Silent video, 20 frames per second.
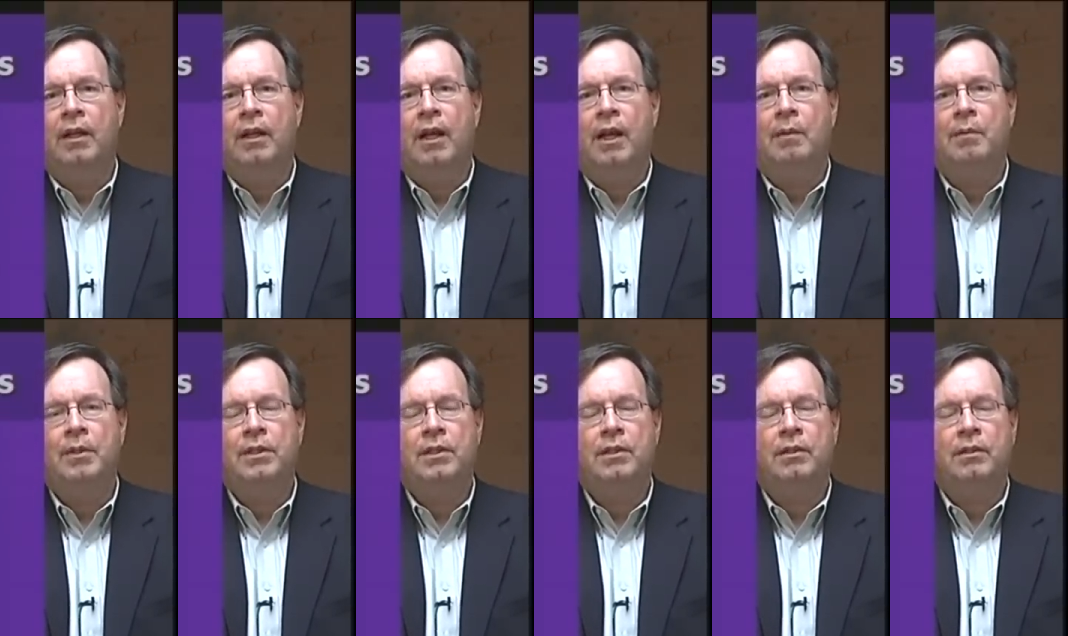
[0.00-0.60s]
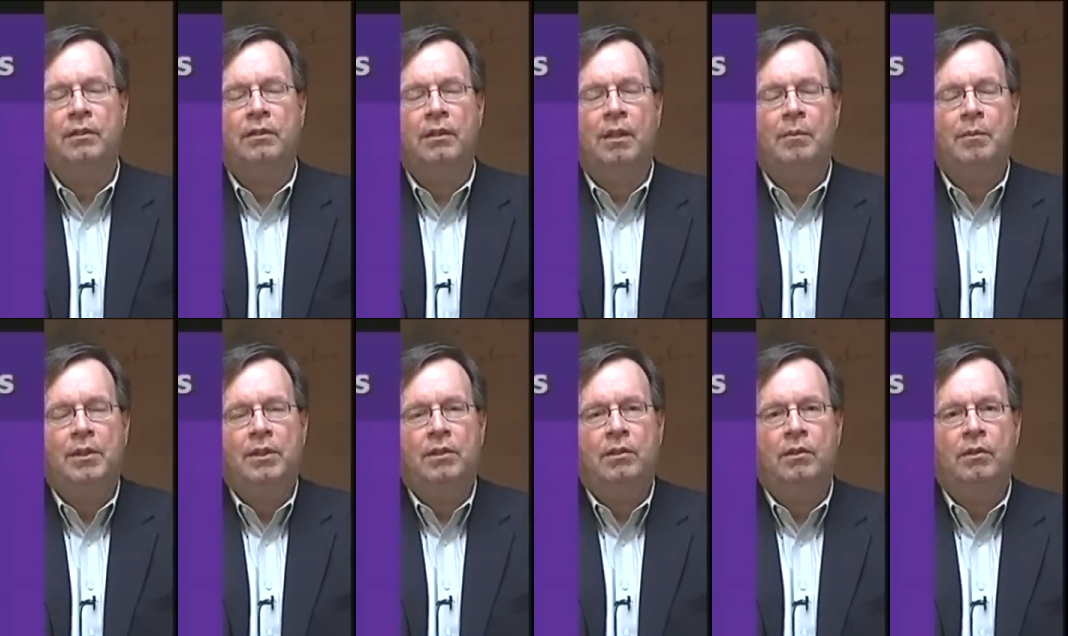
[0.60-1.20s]
How much do
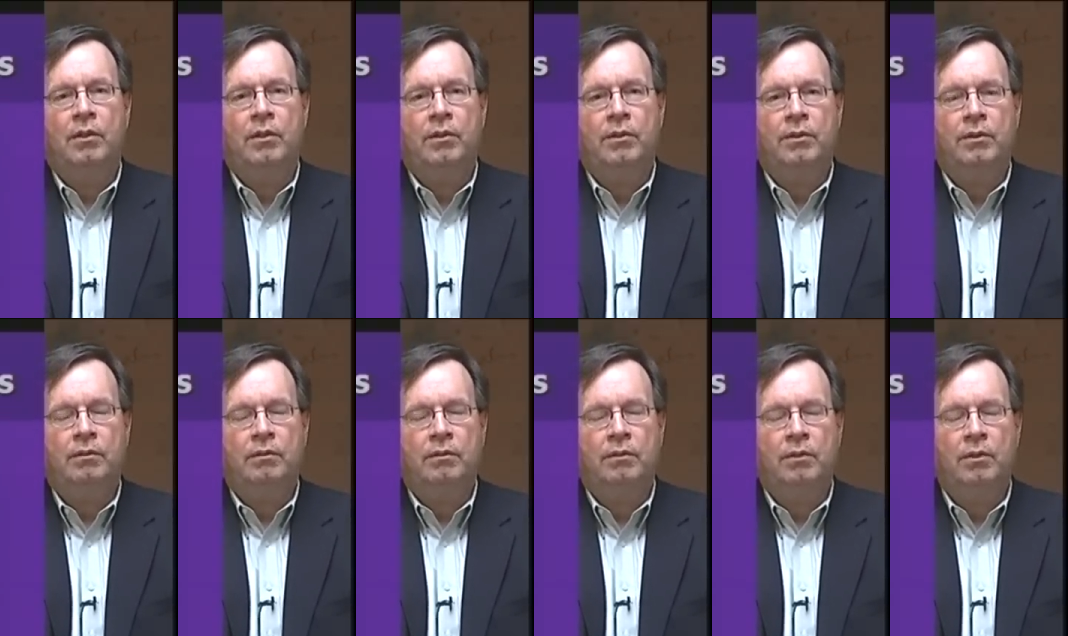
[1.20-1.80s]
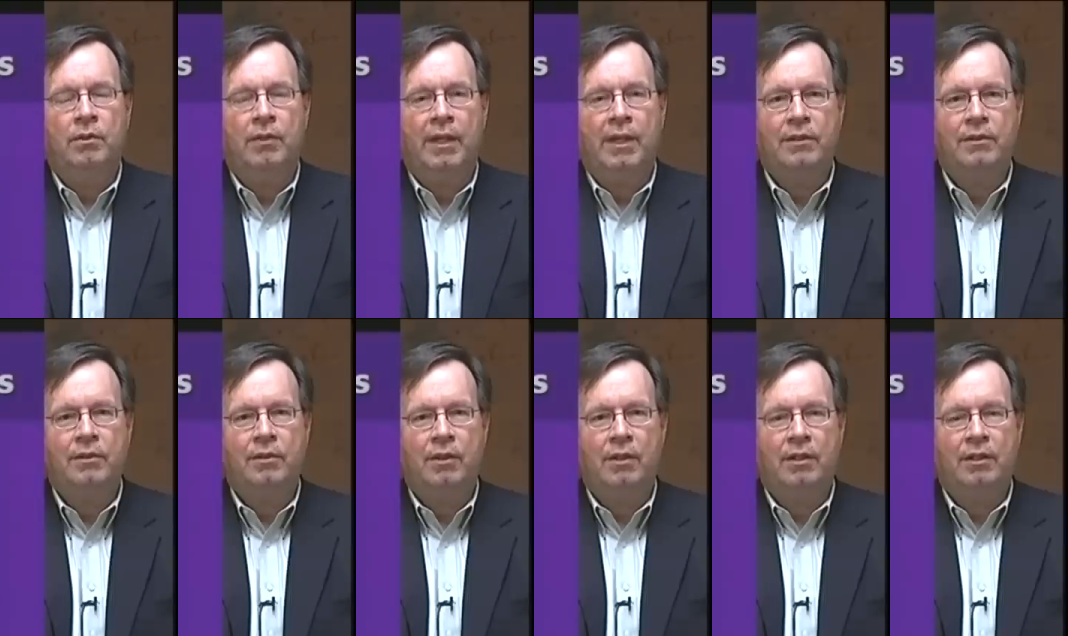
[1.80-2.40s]
you lose?
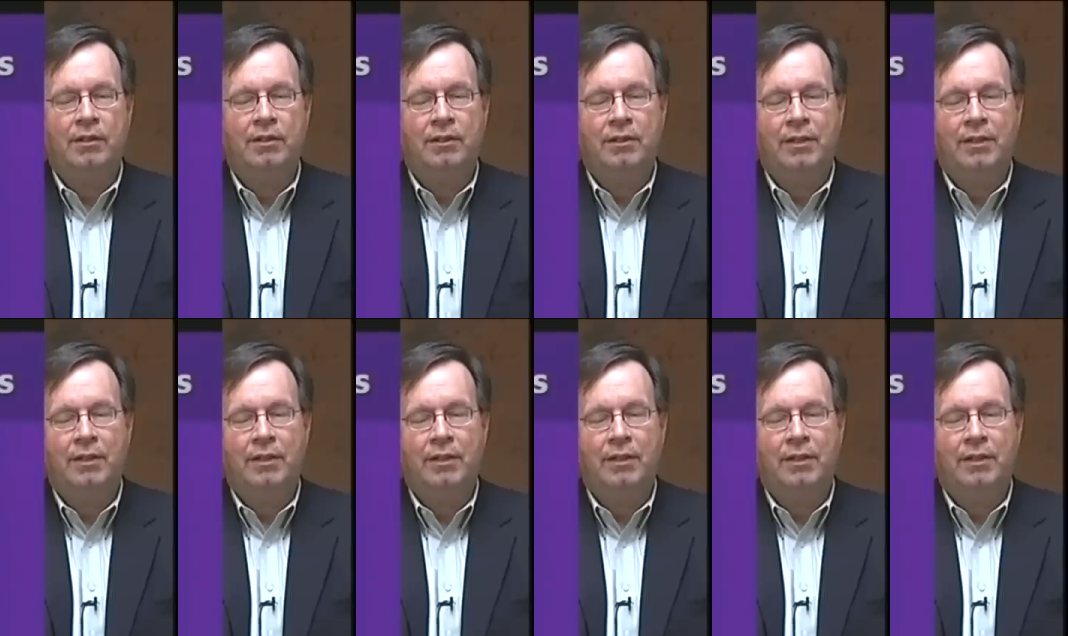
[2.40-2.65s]
$2,000.